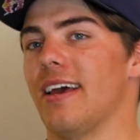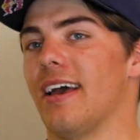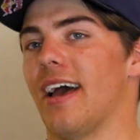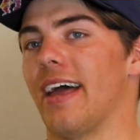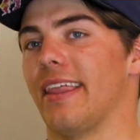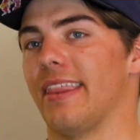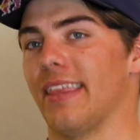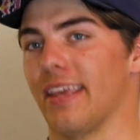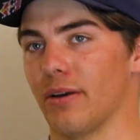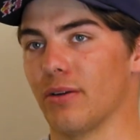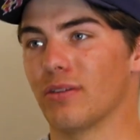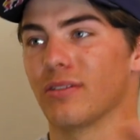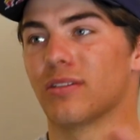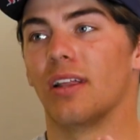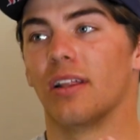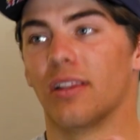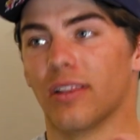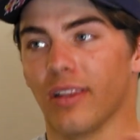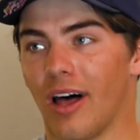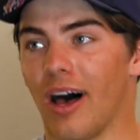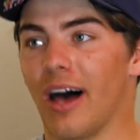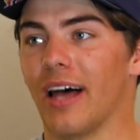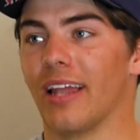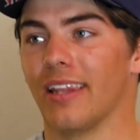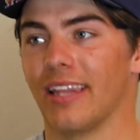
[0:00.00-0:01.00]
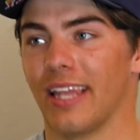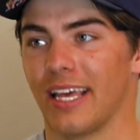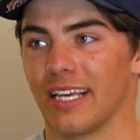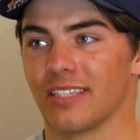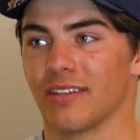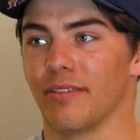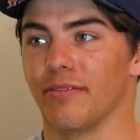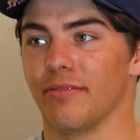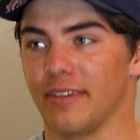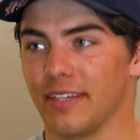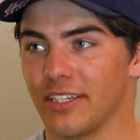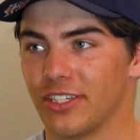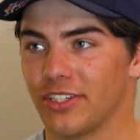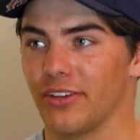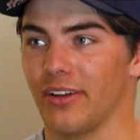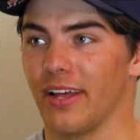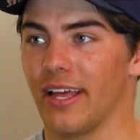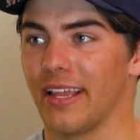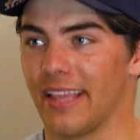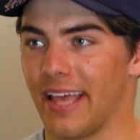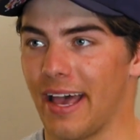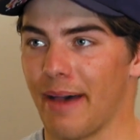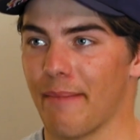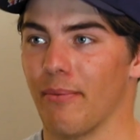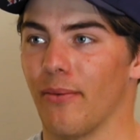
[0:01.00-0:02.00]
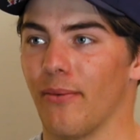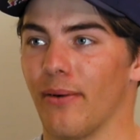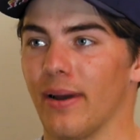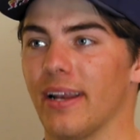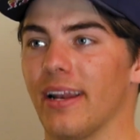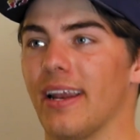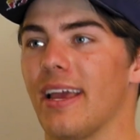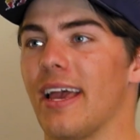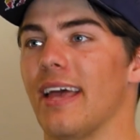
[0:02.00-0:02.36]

I think it was a lot less official at that point.